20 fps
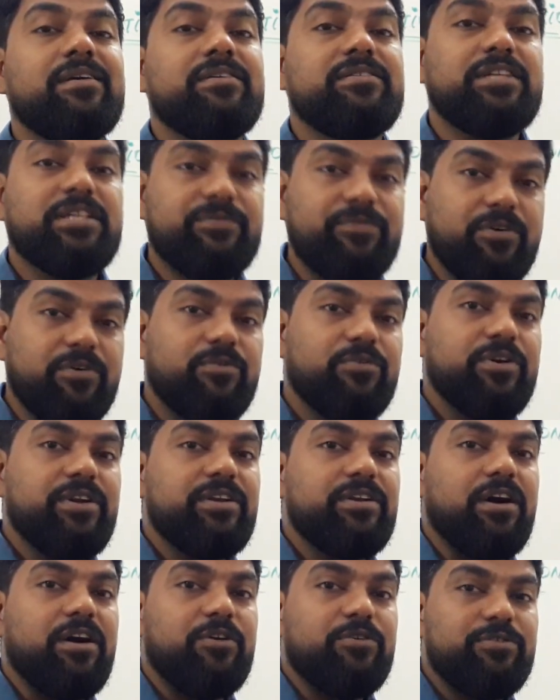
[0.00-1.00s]
just for
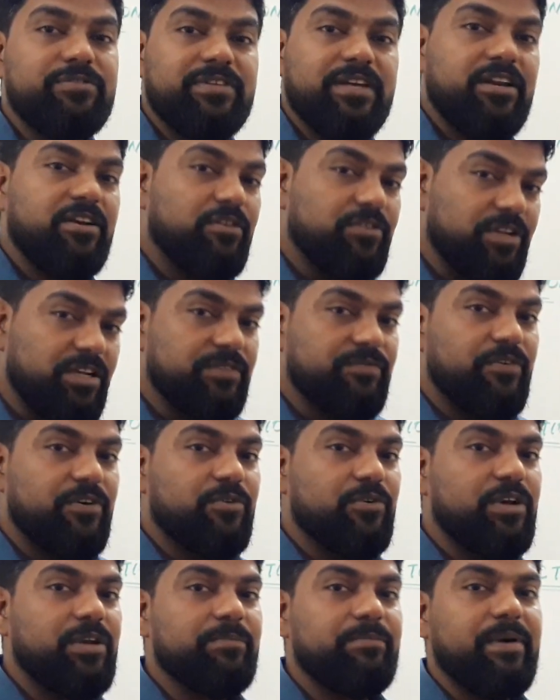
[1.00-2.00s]
going outside, or just for
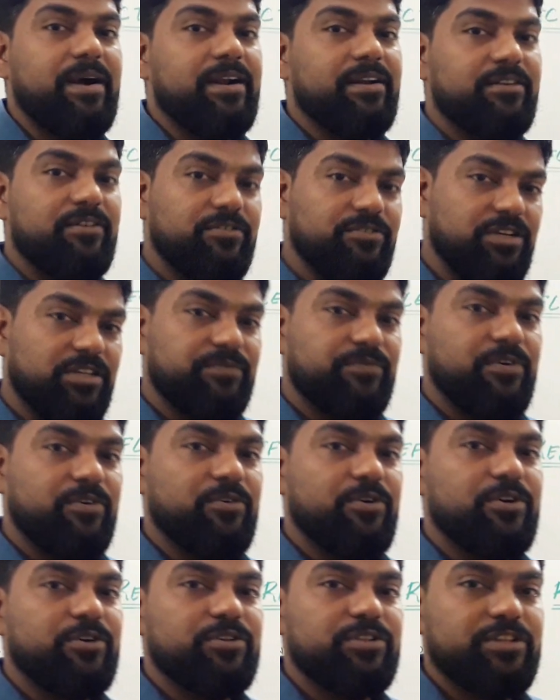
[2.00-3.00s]
going party, or just for
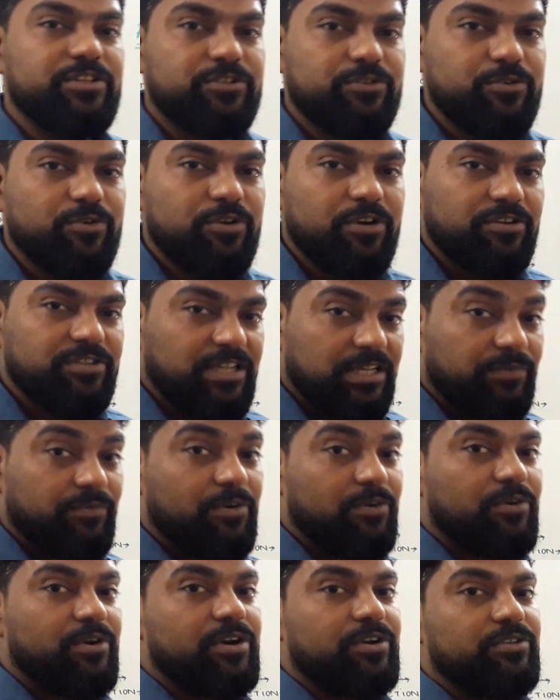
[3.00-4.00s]
going to the school, or just
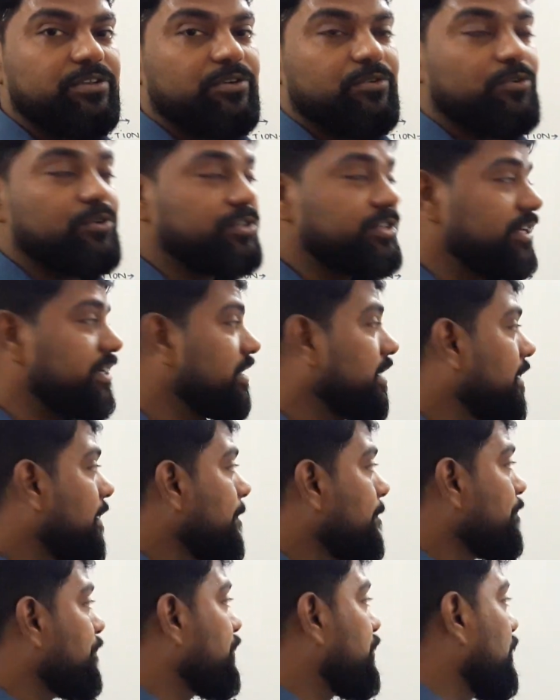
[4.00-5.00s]
for going to the coaching.
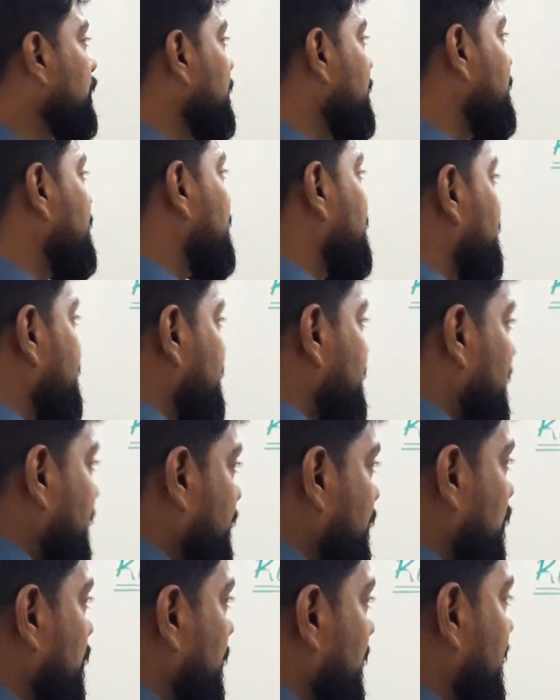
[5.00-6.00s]
So the
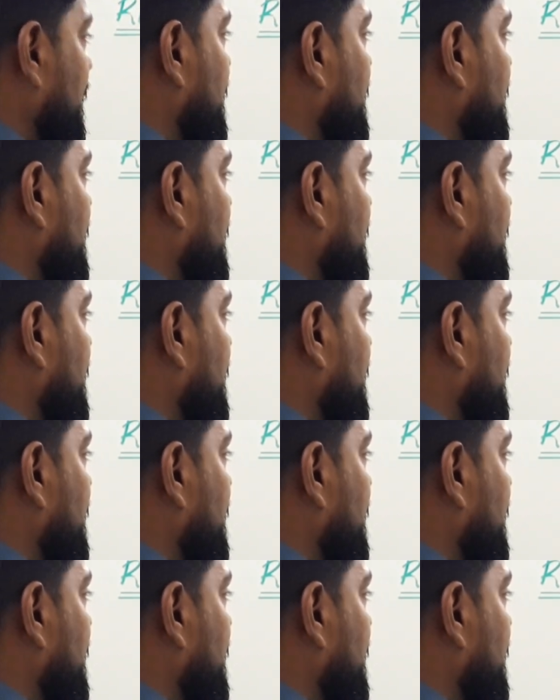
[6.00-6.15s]
phenomena